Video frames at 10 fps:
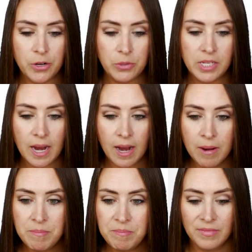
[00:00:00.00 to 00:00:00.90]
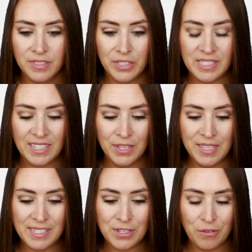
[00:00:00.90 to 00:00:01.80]
new tab. Good deal,
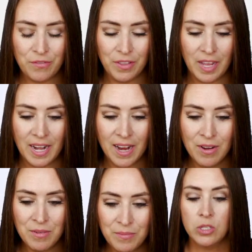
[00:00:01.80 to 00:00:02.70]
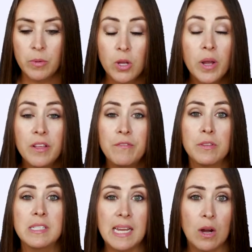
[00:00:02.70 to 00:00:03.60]
let's start filling it out. So I'm gonna go ahead and
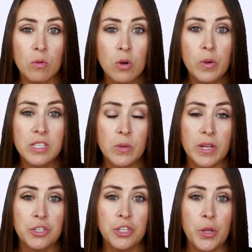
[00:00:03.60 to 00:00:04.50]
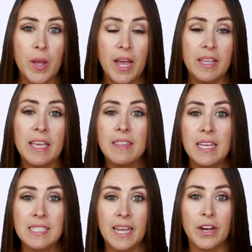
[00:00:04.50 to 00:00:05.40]
fill this out real quick so I can show you how to get
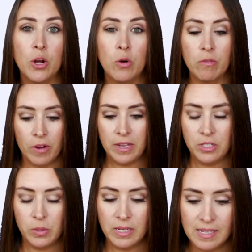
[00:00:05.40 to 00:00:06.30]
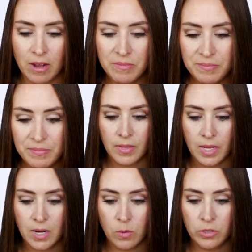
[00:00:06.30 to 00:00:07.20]
that data over into Excel.
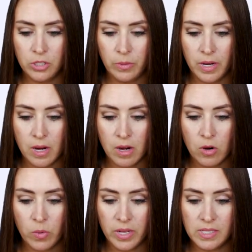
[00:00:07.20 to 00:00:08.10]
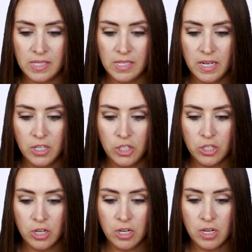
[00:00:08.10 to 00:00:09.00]
Now we're doing our quick
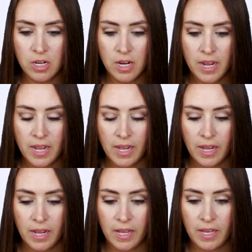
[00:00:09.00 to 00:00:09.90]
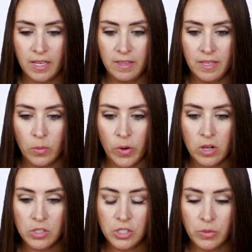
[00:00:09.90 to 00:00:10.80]
signature. And then we
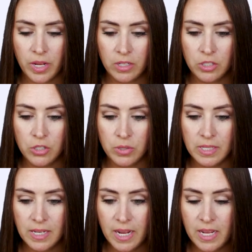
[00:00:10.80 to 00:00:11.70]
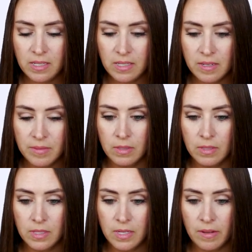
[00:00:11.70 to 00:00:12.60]
also need to do the date,
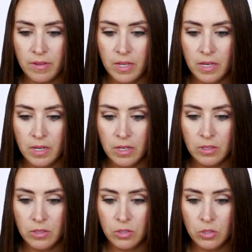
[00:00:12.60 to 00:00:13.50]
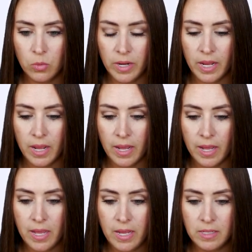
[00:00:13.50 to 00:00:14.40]
seven
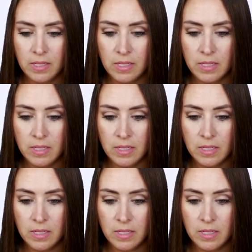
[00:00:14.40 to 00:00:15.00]
twenty-eight